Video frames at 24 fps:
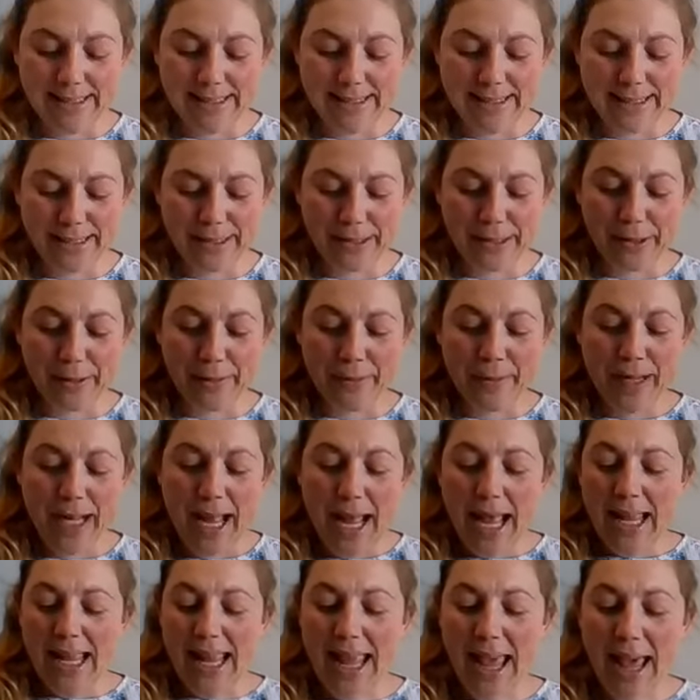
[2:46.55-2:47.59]
So
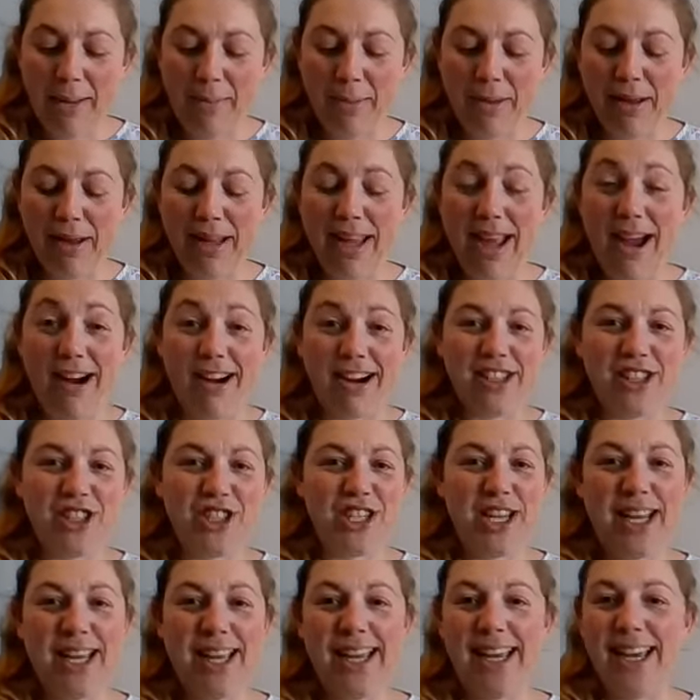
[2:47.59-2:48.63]
yeah, but yarn
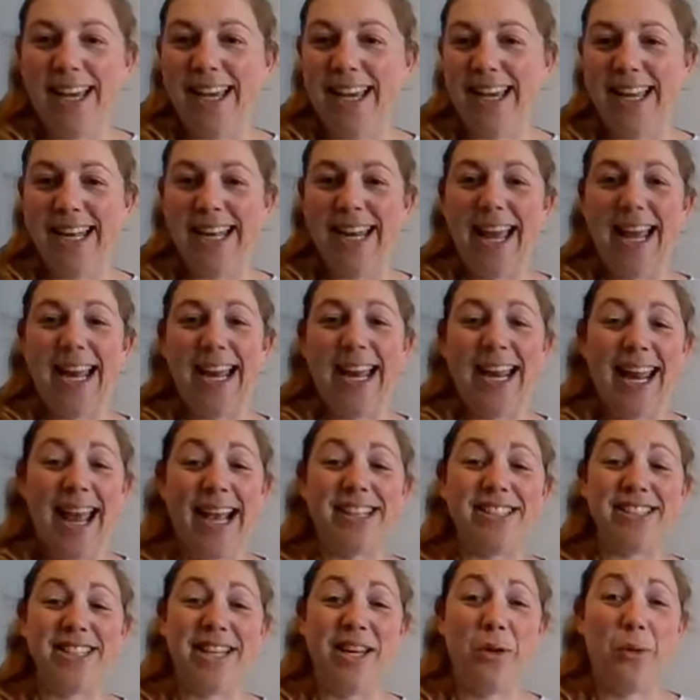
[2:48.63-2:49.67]
chicken, and I
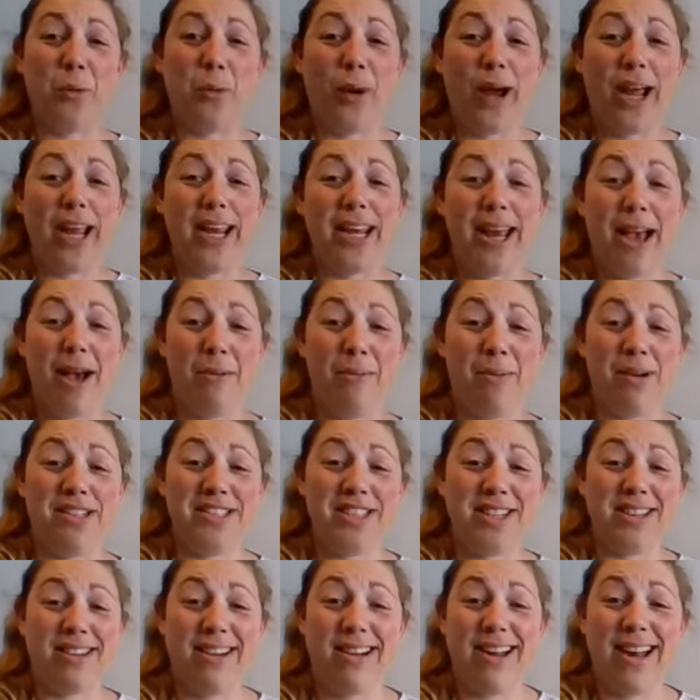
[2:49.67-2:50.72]
actually weighed how much
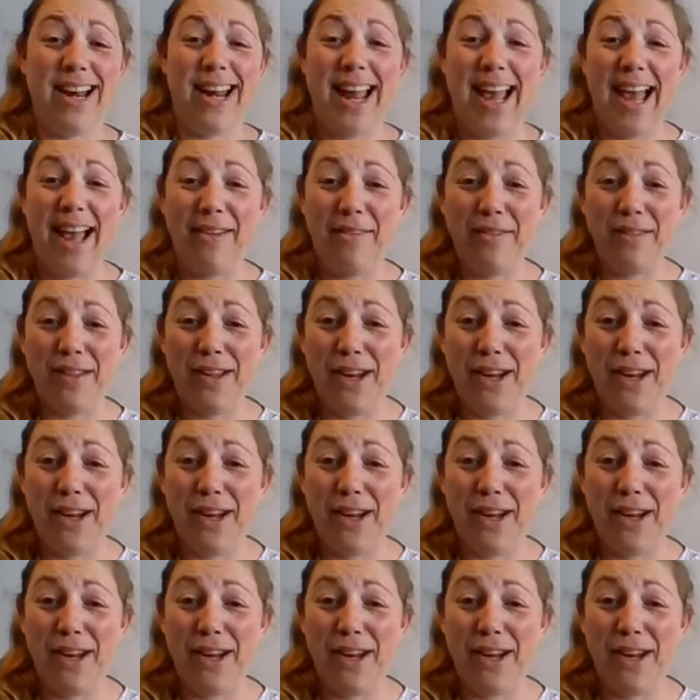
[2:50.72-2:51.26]
I got left.